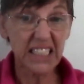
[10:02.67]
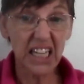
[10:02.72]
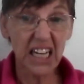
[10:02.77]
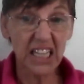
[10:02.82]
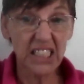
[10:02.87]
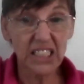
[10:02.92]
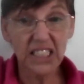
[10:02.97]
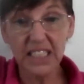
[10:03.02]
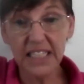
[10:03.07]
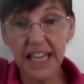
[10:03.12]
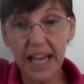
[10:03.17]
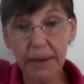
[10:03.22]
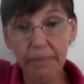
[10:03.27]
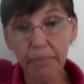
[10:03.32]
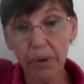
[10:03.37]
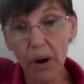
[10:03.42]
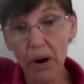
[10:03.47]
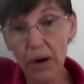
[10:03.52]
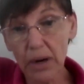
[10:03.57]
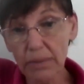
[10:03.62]
touches that
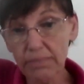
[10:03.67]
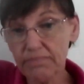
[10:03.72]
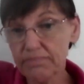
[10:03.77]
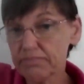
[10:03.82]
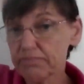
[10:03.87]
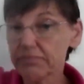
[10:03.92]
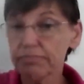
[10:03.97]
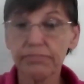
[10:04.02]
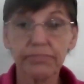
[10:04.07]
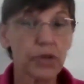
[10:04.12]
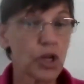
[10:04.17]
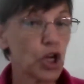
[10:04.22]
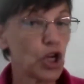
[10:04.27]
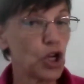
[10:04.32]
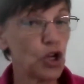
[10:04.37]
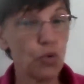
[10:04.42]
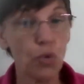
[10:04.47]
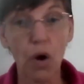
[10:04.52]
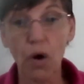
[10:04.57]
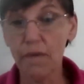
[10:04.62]
part,
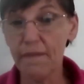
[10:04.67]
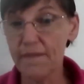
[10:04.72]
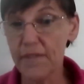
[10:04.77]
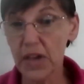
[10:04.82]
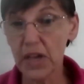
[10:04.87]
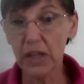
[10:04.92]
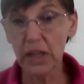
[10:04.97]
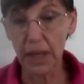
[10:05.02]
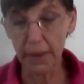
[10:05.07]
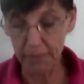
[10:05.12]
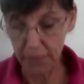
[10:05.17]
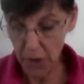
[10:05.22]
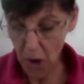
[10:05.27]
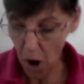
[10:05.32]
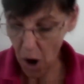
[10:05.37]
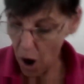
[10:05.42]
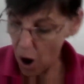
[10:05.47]
you won't feel it.